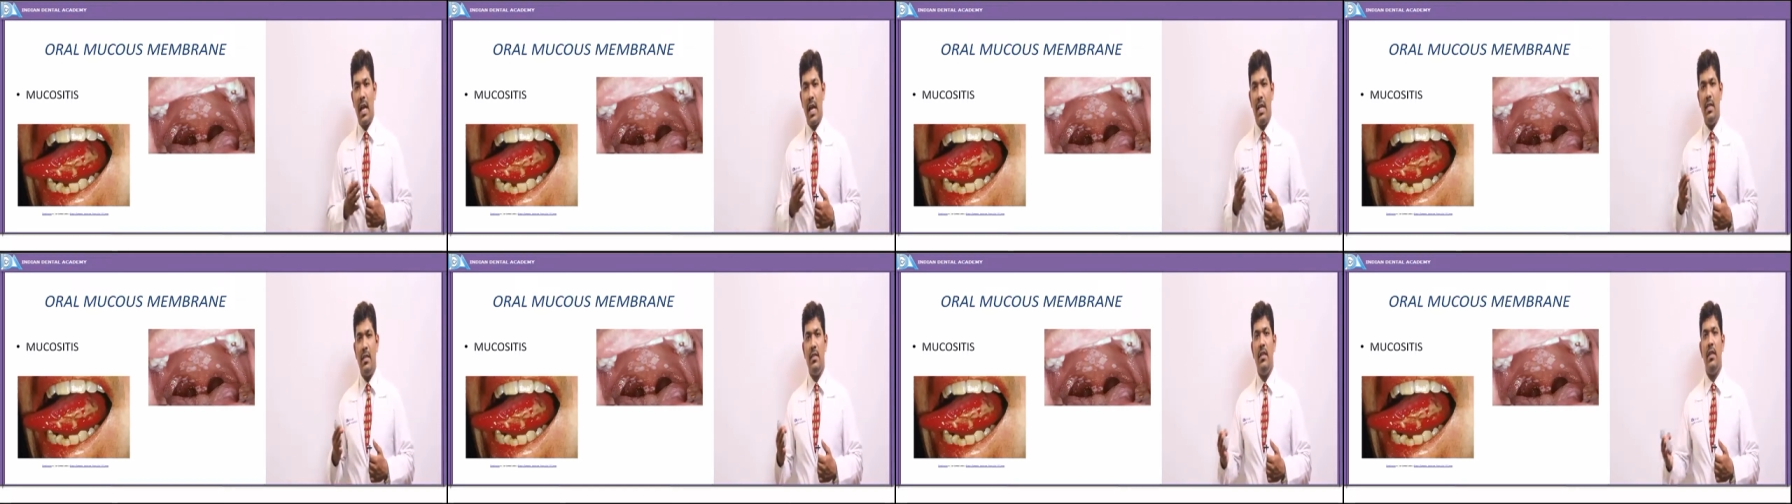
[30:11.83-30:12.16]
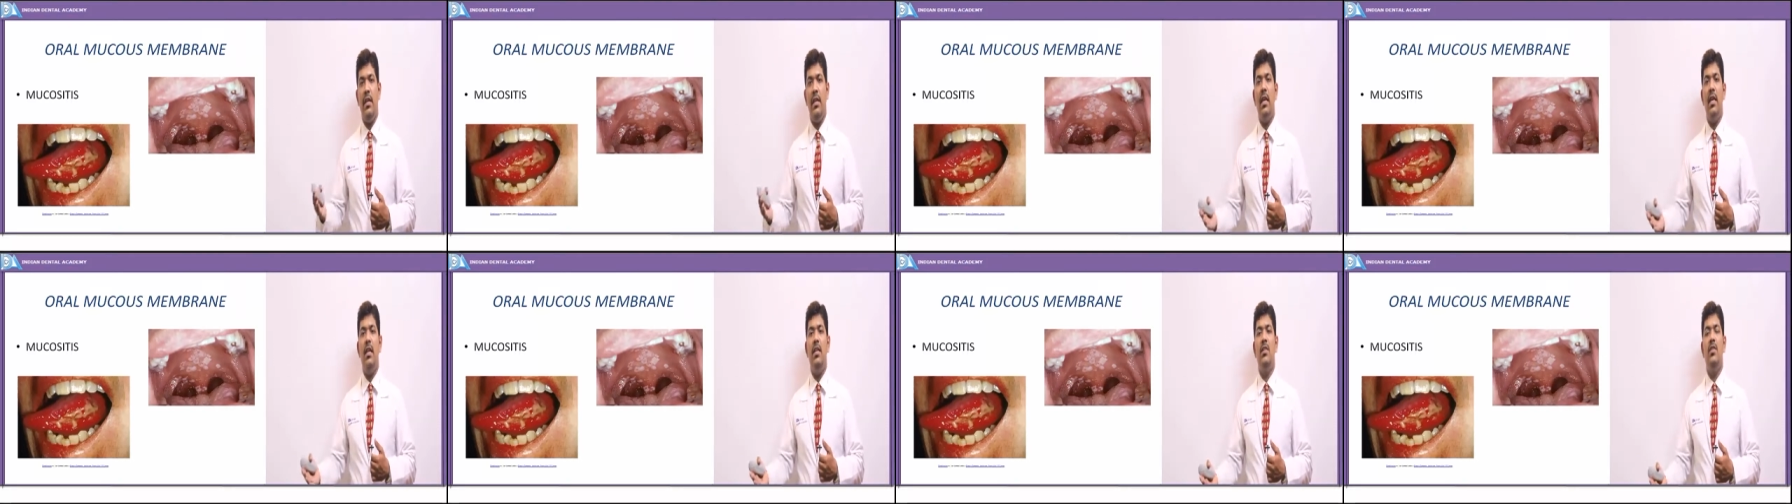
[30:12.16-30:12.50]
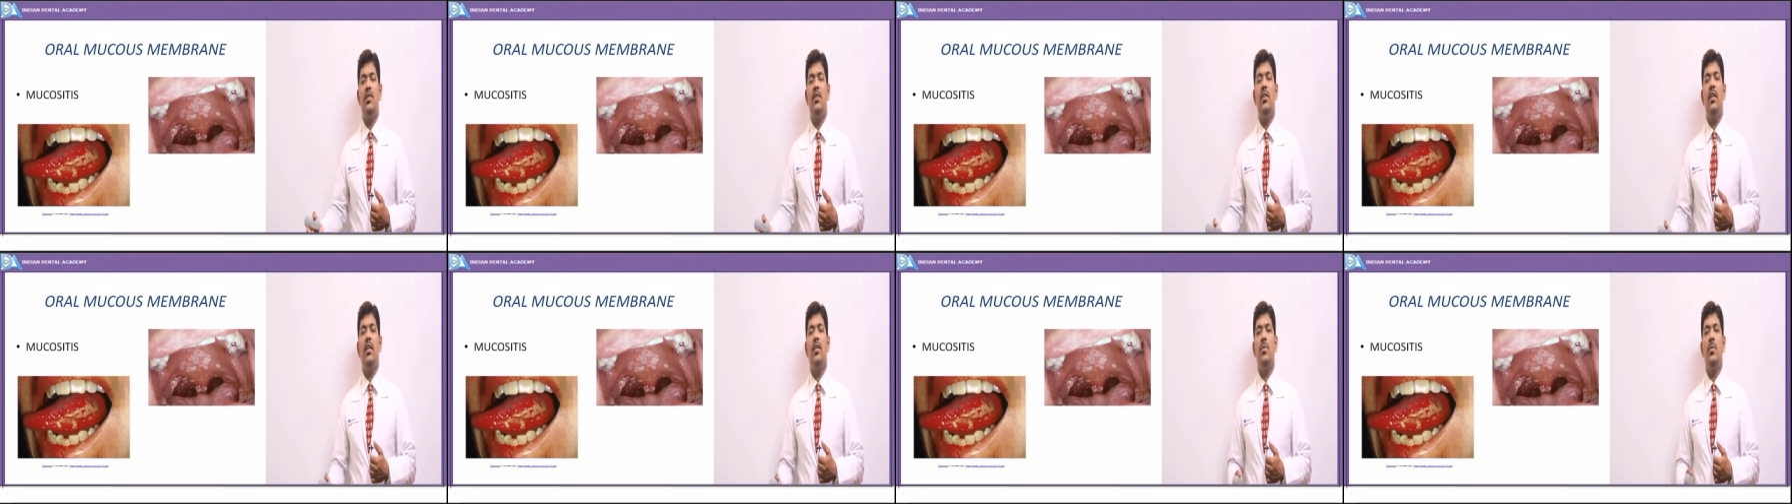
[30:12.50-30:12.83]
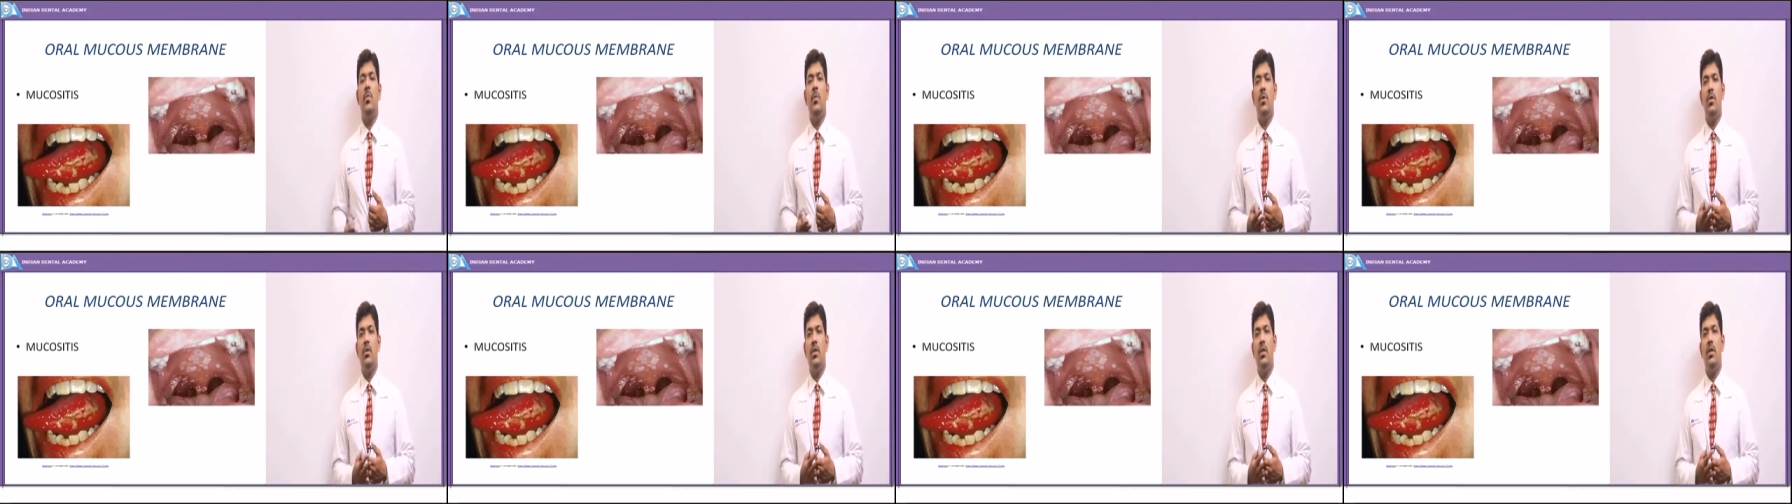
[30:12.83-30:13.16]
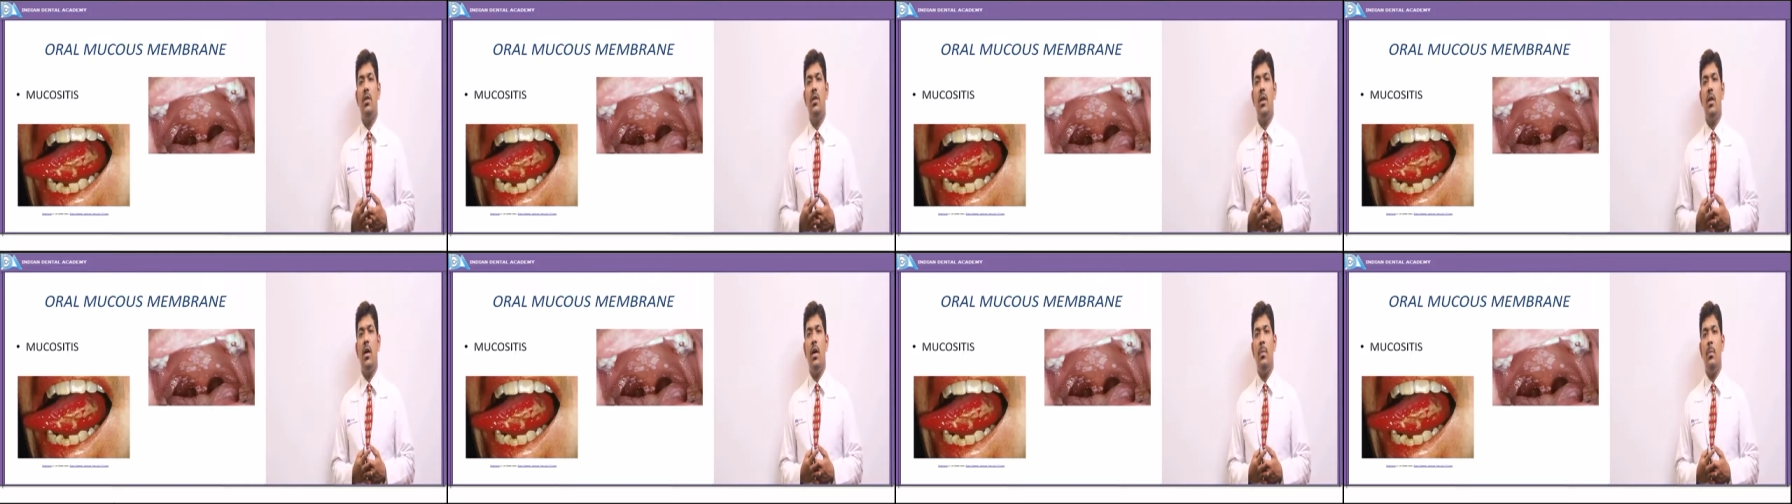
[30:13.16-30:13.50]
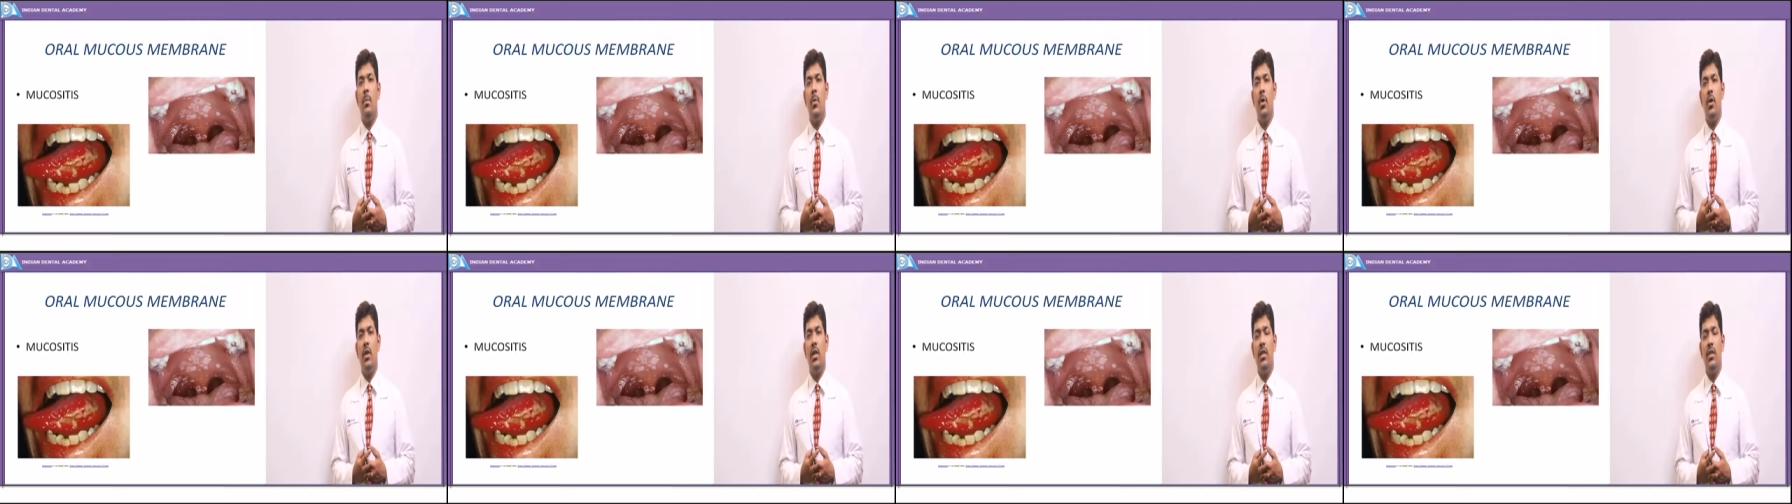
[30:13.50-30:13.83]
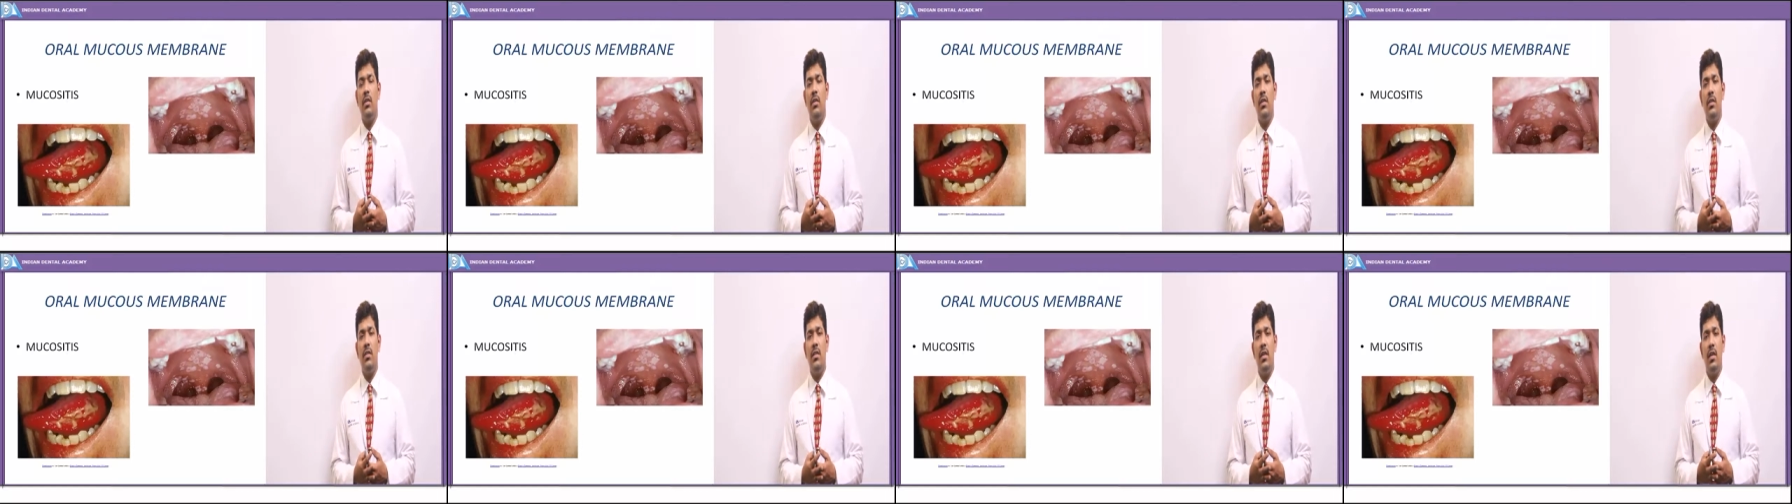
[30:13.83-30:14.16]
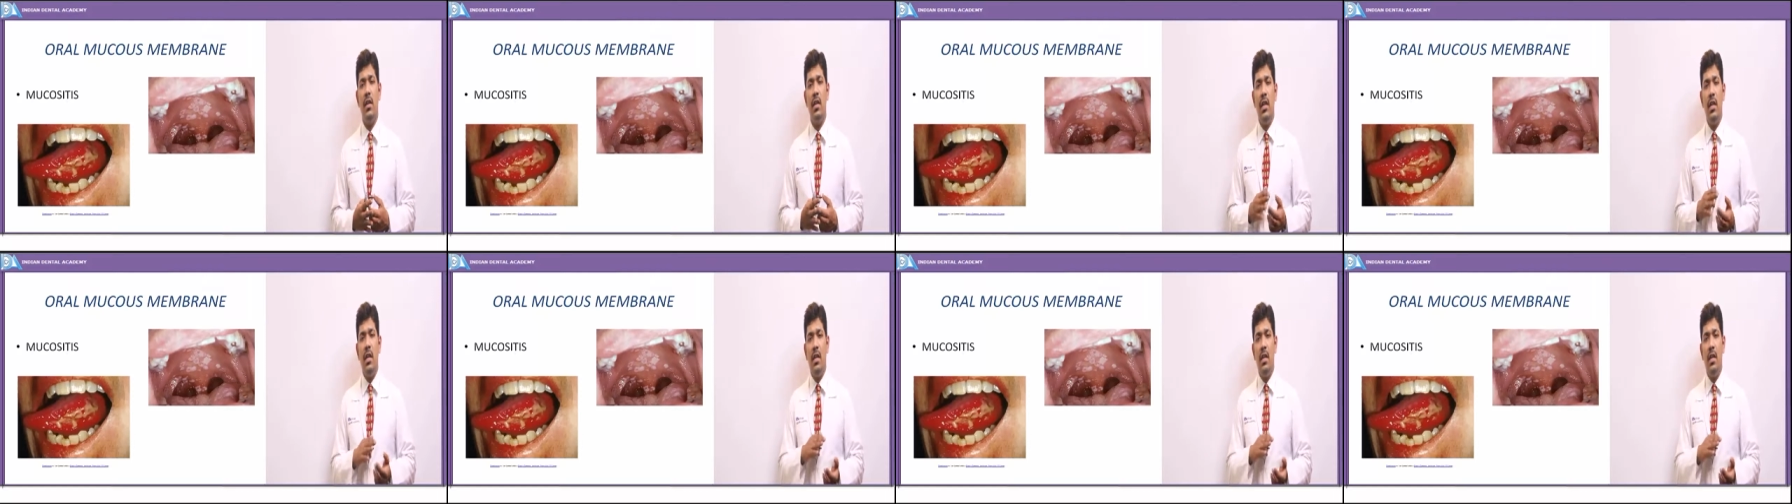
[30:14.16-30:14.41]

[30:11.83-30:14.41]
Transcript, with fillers: as the radiation exposure uh, progresses,